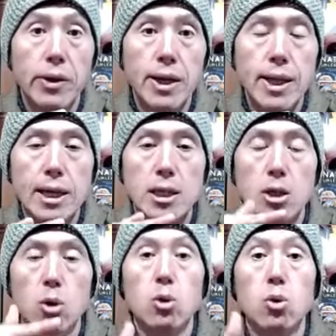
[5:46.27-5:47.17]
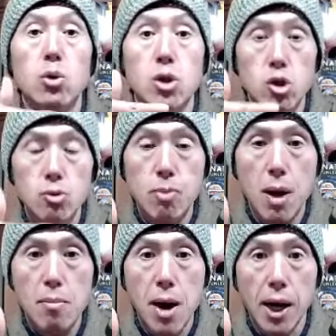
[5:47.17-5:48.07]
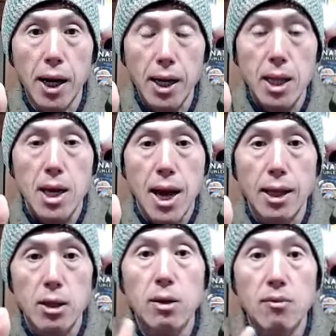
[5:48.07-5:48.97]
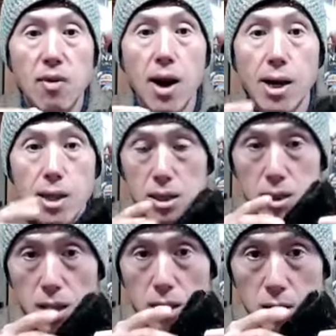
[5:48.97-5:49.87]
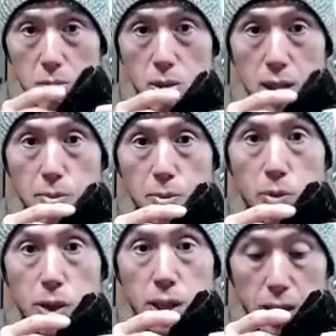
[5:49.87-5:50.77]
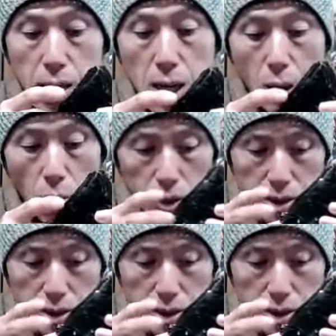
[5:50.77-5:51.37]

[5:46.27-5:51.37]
or you can actually go to a supermarket and you can buy the similar type of onigiri.